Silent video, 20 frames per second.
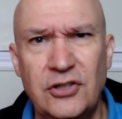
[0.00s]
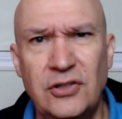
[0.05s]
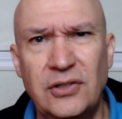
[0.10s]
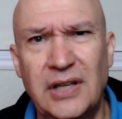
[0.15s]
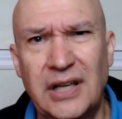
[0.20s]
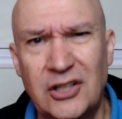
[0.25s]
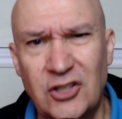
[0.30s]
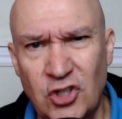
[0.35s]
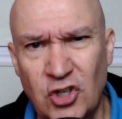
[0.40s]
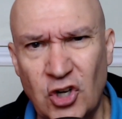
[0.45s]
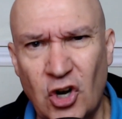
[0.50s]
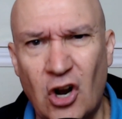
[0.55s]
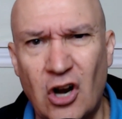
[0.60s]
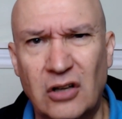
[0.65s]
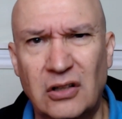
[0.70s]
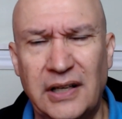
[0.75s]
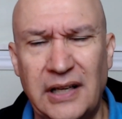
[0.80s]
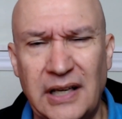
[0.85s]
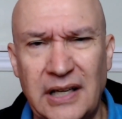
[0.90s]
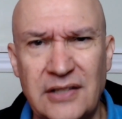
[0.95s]
you get
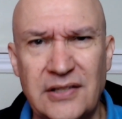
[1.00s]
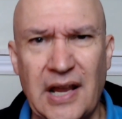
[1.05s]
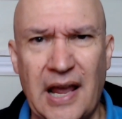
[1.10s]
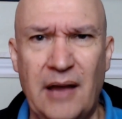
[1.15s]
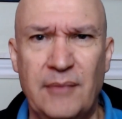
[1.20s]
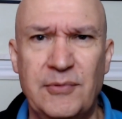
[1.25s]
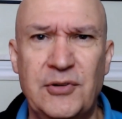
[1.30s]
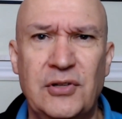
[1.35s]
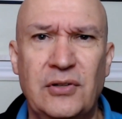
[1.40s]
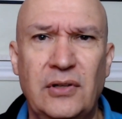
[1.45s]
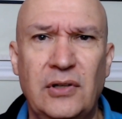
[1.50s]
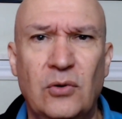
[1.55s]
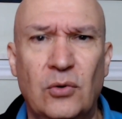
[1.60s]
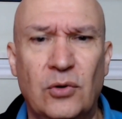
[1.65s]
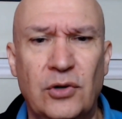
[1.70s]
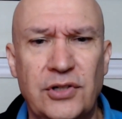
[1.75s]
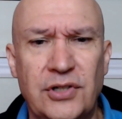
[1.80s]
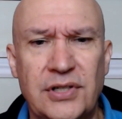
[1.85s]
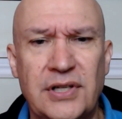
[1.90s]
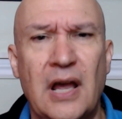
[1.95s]
chocolate. It's absolutely
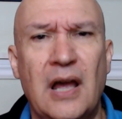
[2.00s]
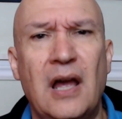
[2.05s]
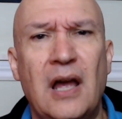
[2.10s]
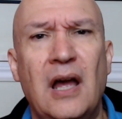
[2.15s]
gorgeous.